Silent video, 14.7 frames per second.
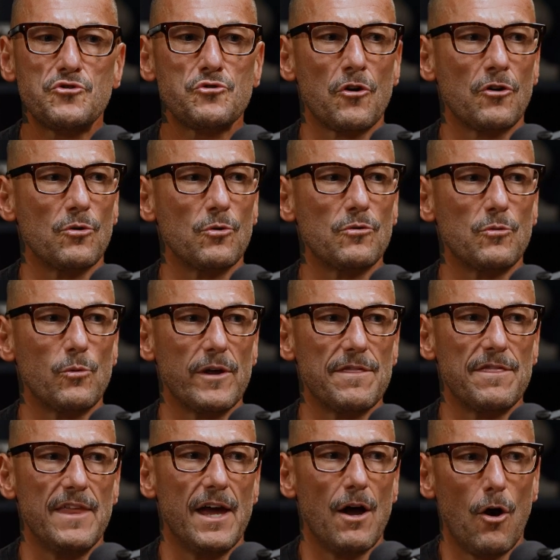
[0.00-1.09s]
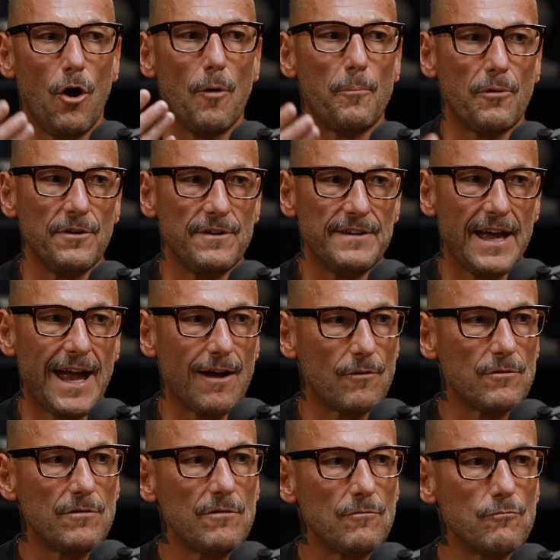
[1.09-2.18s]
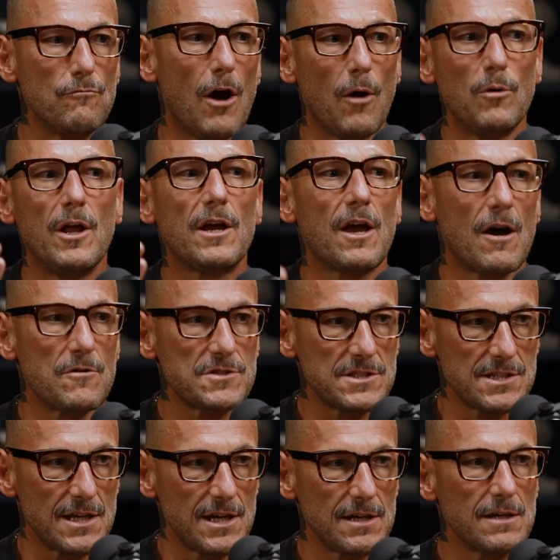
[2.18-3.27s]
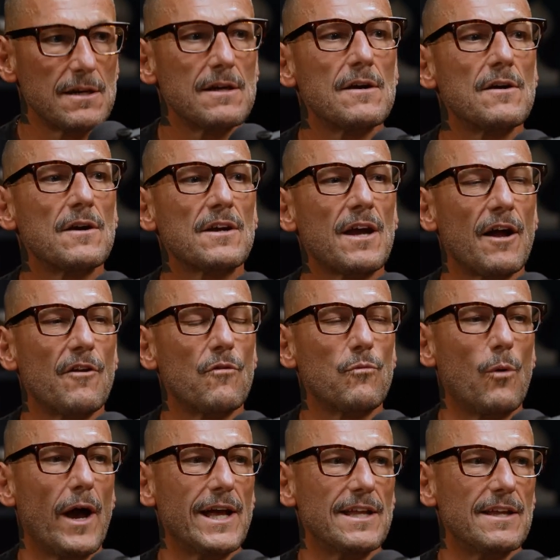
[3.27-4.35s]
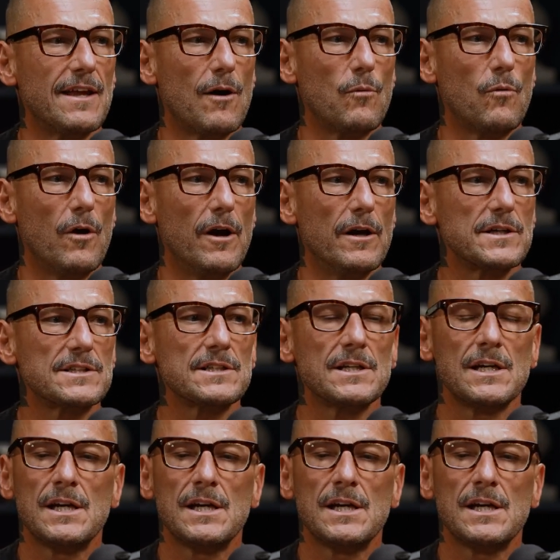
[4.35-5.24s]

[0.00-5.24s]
struggled with the up and down roller coaster kind of way that worked.